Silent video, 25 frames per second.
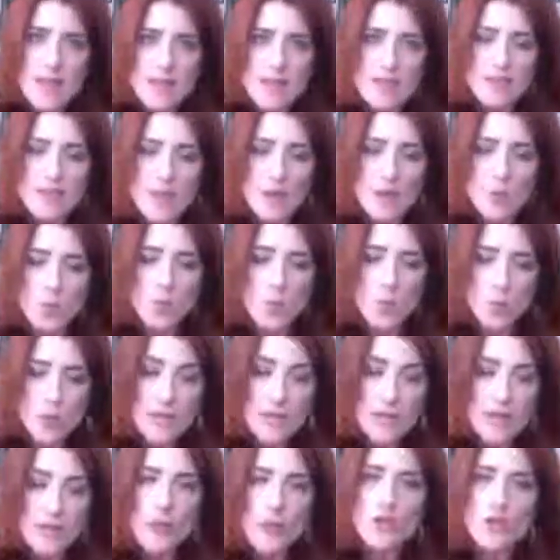that
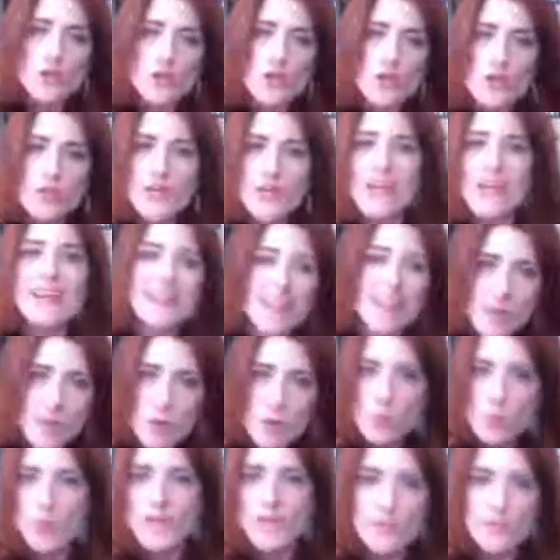we are creating
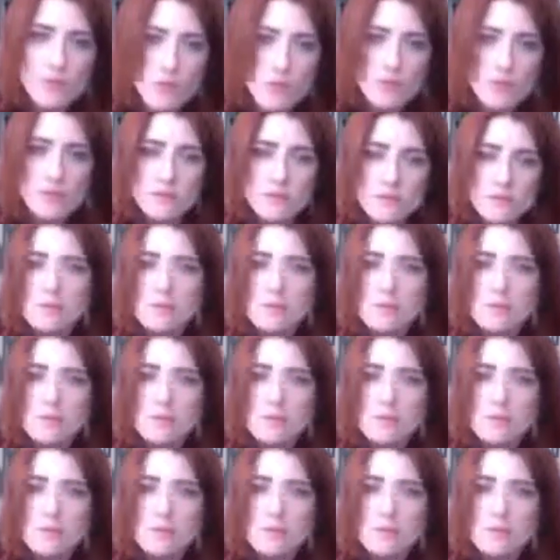whatever,